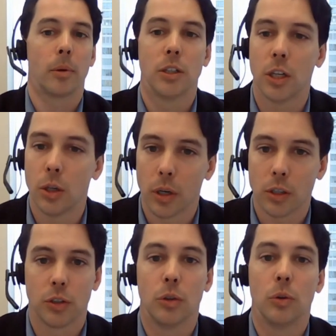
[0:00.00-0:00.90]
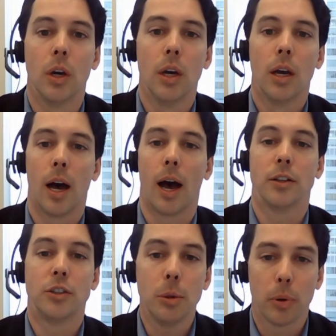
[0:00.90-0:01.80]
continuing to
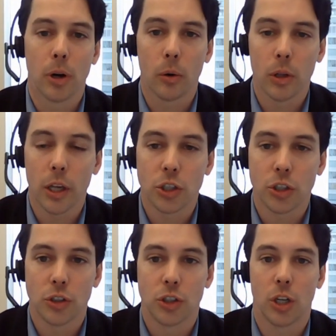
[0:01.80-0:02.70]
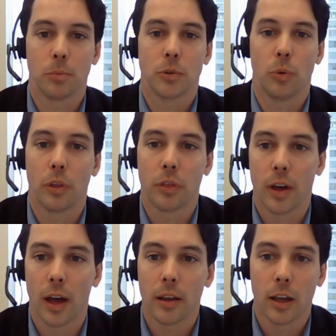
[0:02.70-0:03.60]
deepen our relationships with
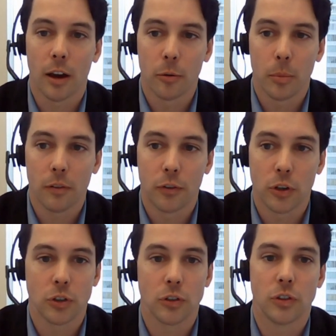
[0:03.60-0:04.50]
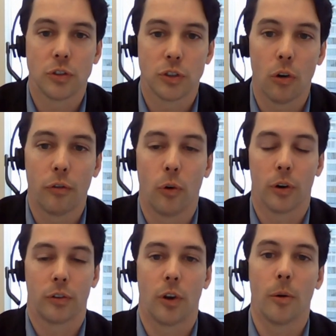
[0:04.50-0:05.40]
government officials and so
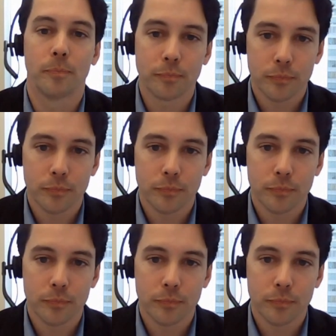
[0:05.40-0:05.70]
forth. So,